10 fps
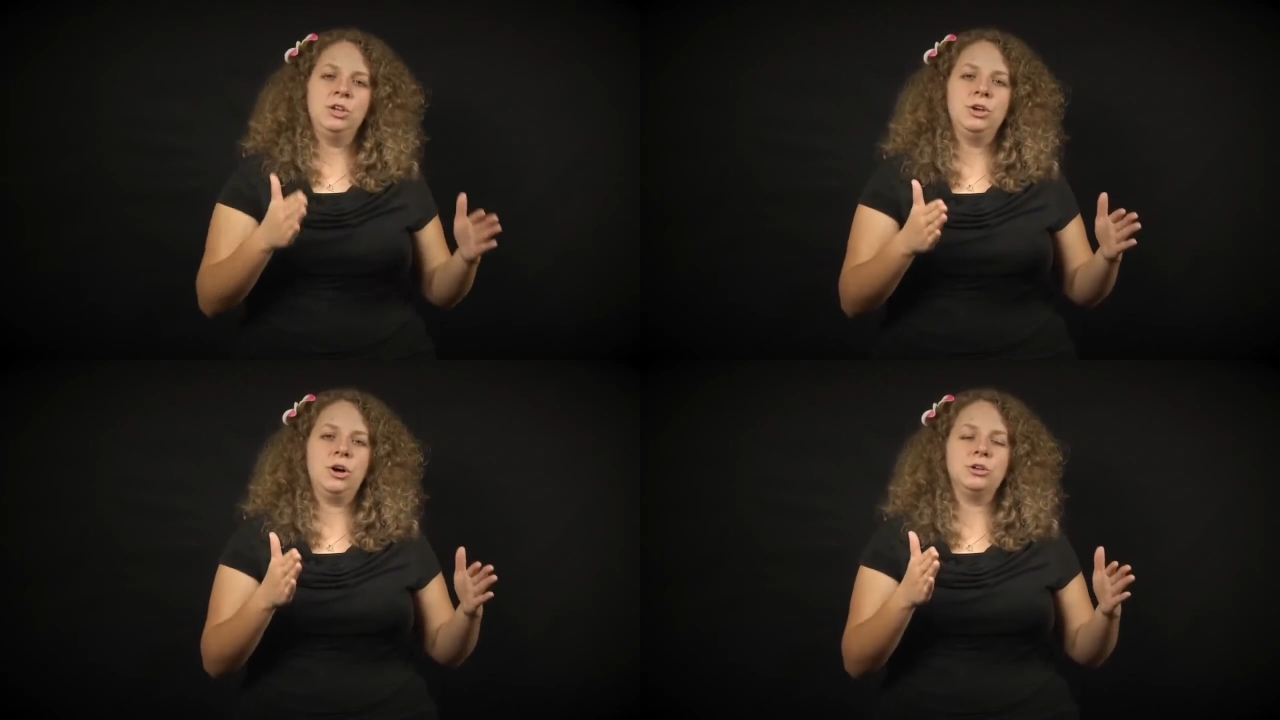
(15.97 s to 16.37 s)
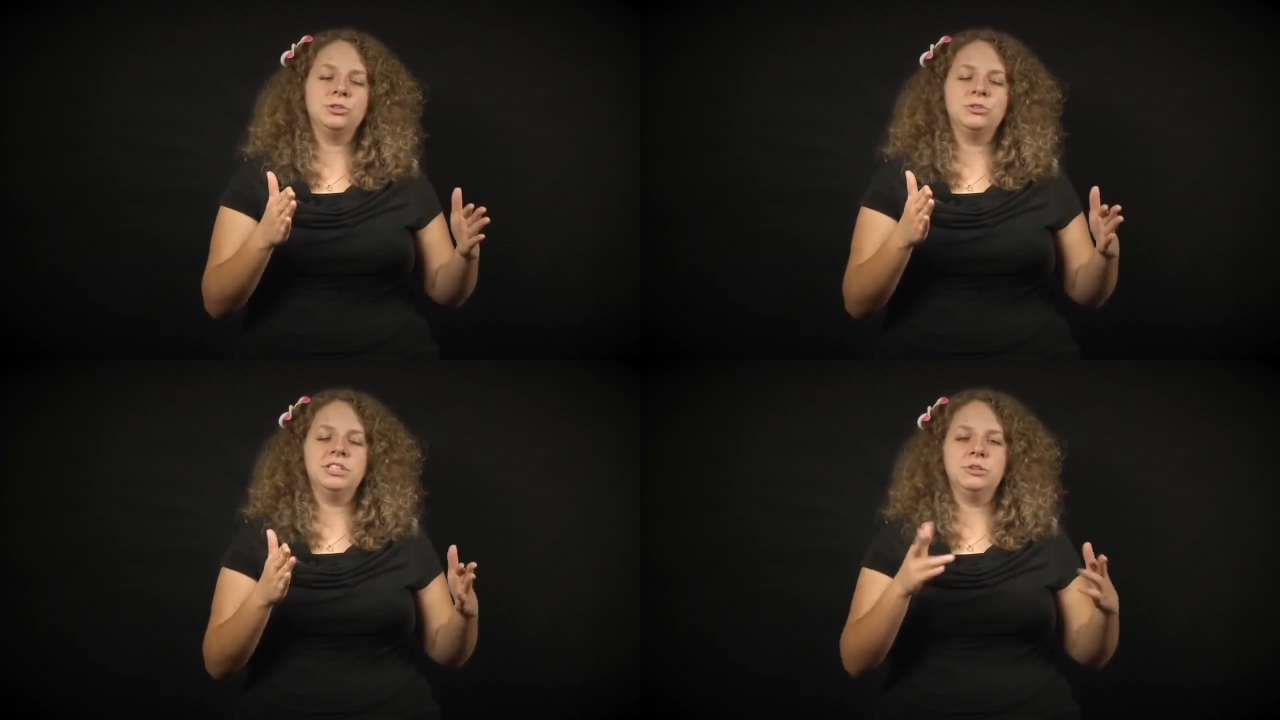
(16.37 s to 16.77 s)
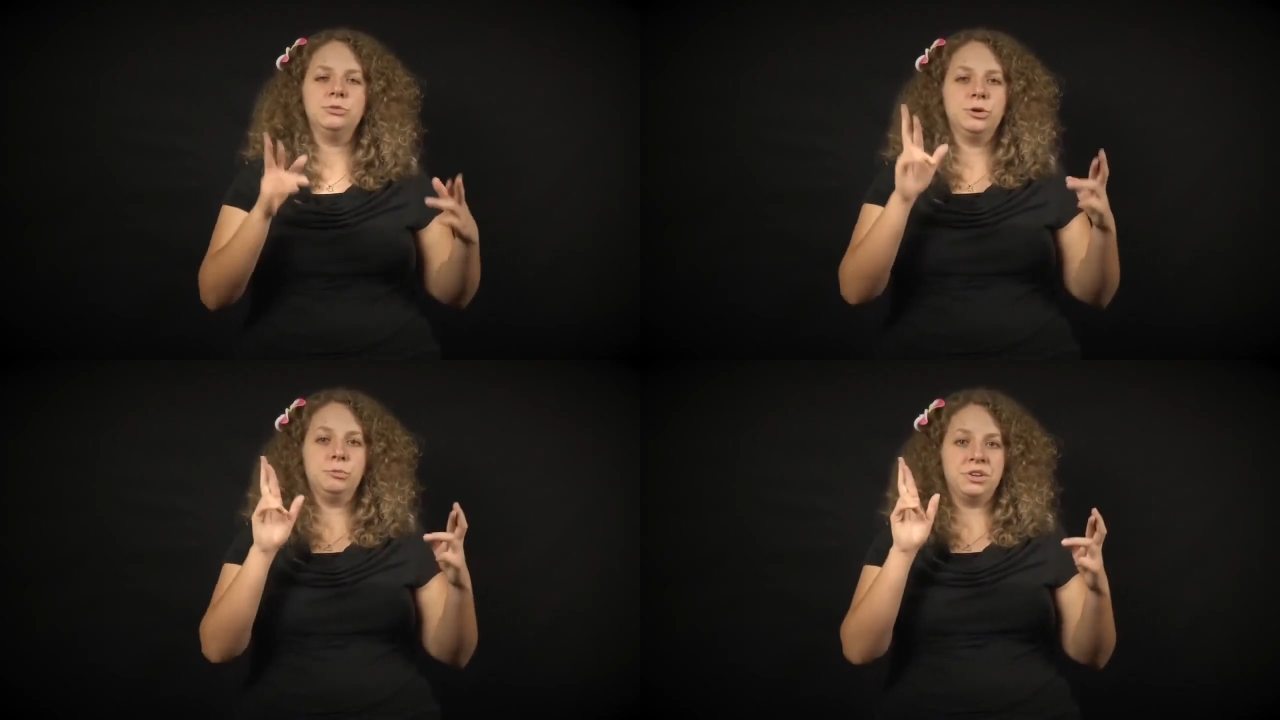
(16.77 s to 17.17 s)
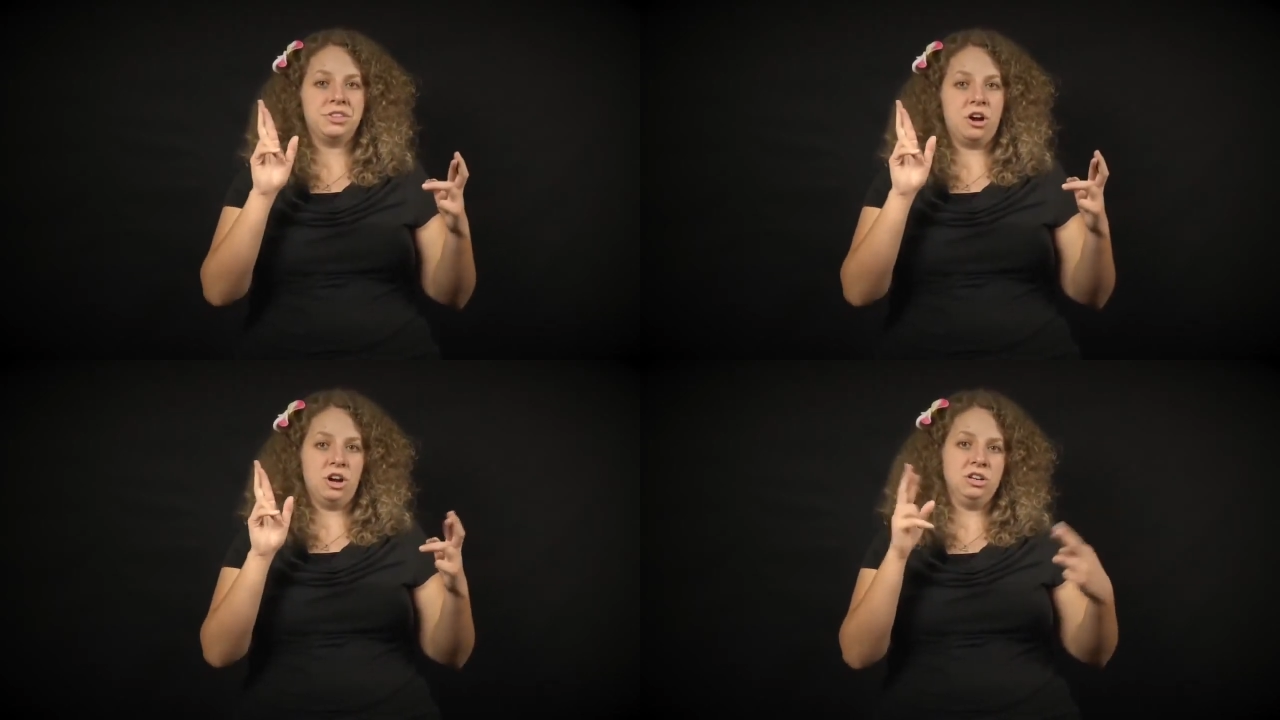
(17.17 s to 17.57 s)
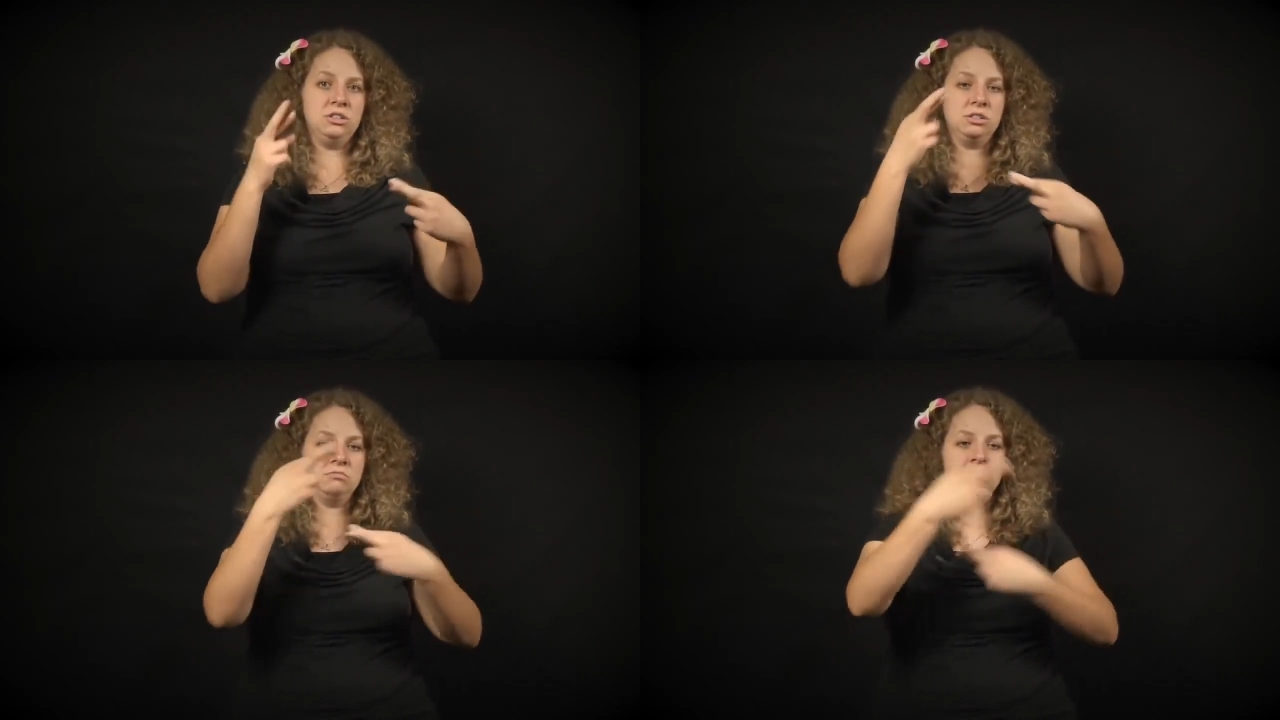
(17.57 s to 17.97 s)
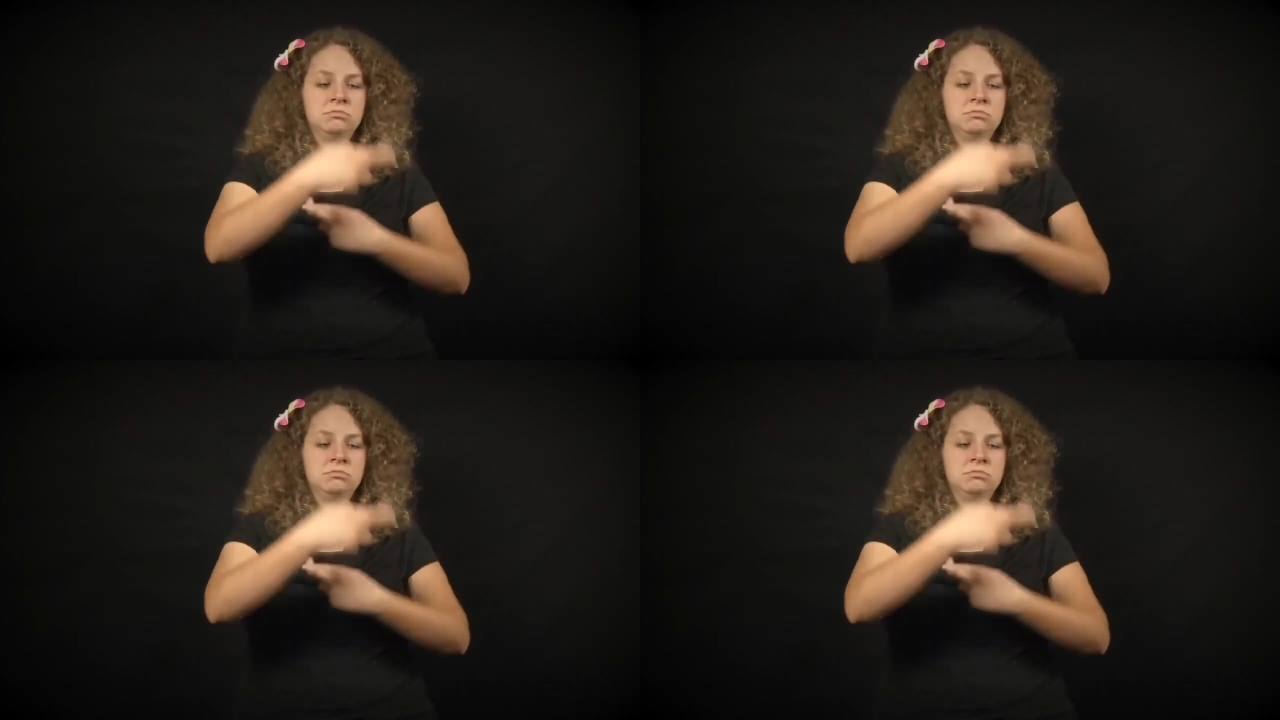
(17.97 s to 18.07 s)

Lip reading: You'll also see room with R's,